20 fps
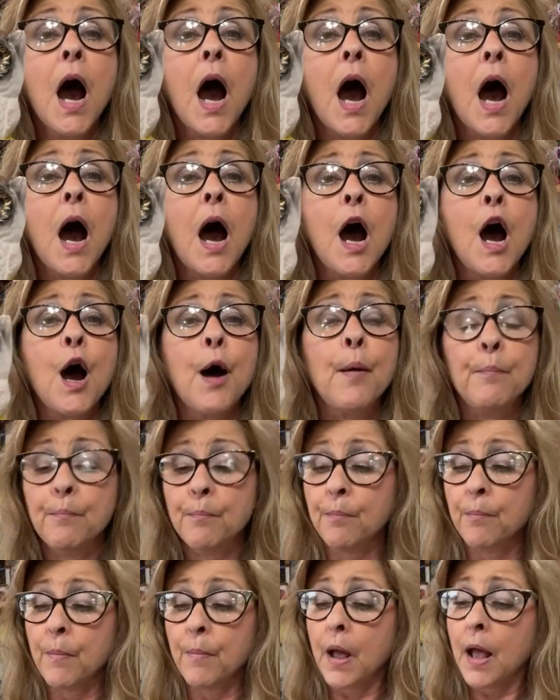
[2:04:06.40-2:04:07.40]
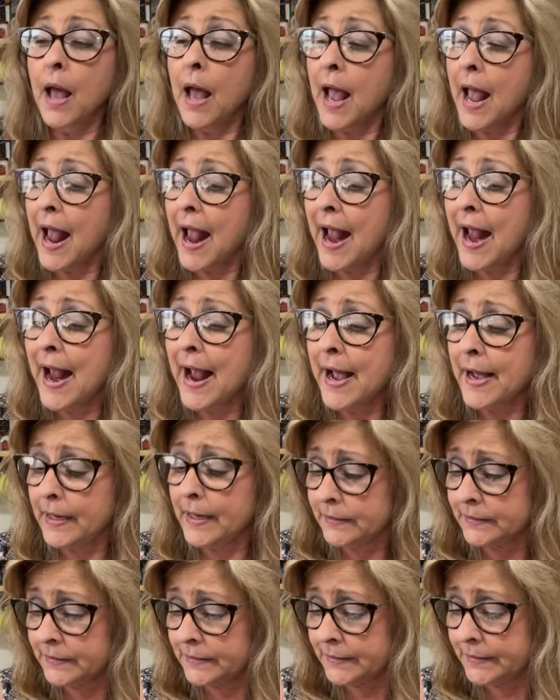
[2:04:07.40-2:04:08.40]
Um,
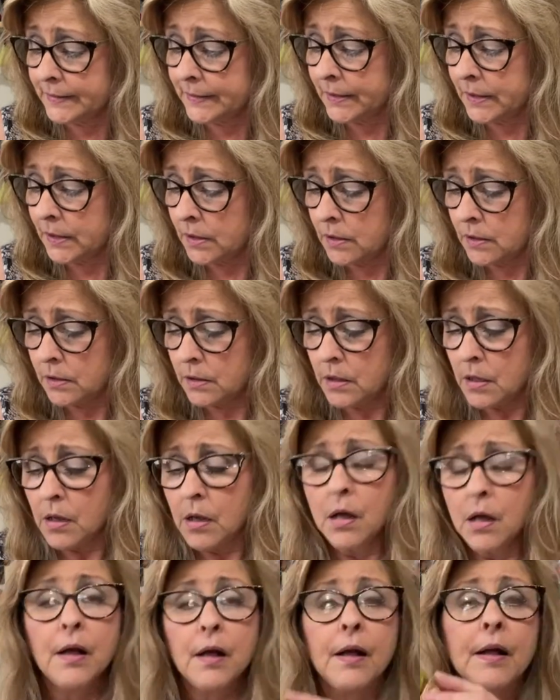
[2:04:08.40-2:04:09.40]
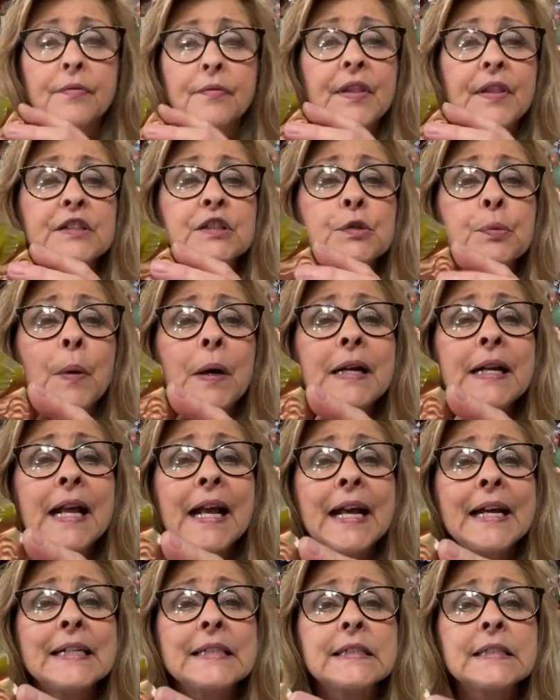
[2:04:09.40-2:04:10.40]
and this one
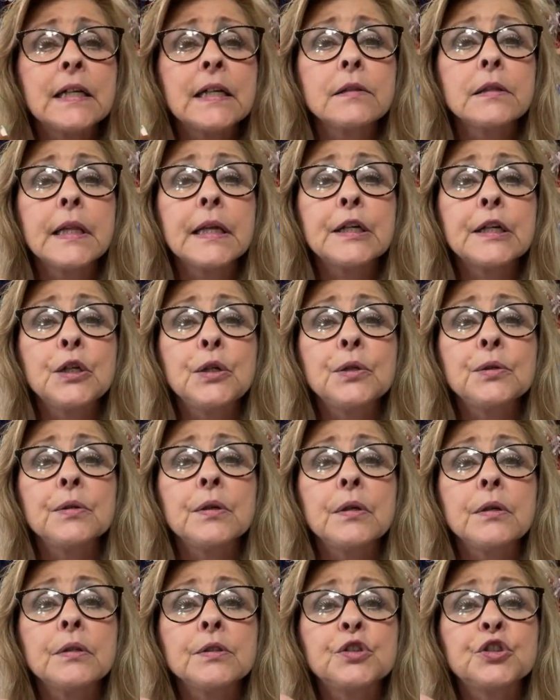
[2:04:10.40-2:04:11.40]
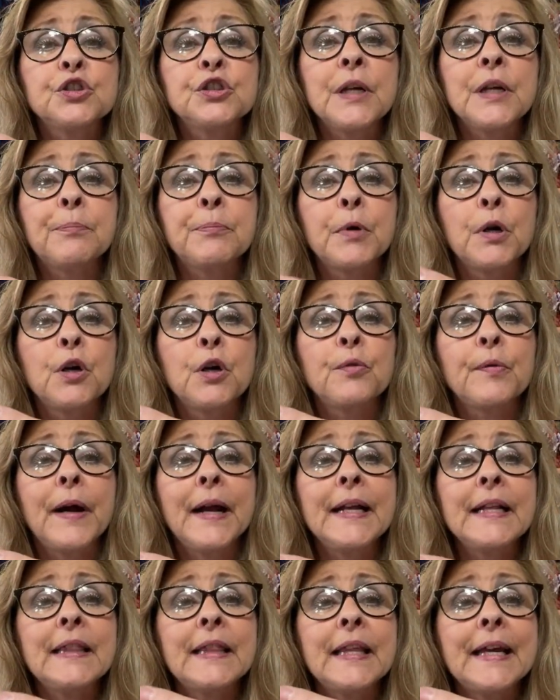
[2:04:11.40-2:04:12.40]
has a little chipper
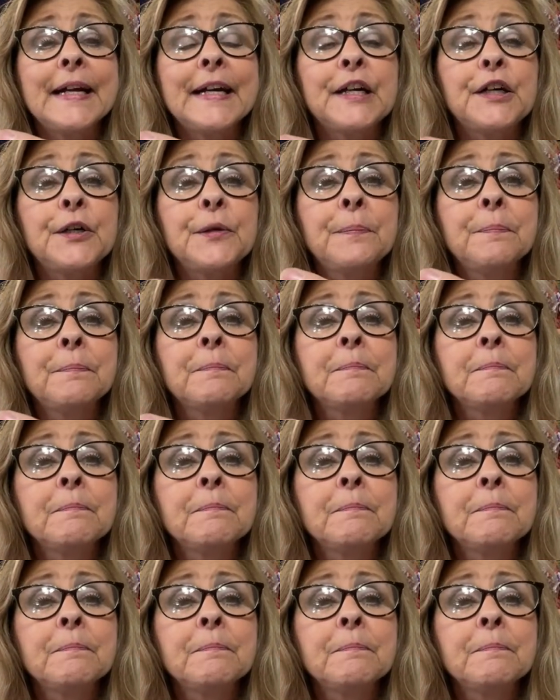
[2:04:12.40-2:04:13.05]
right there.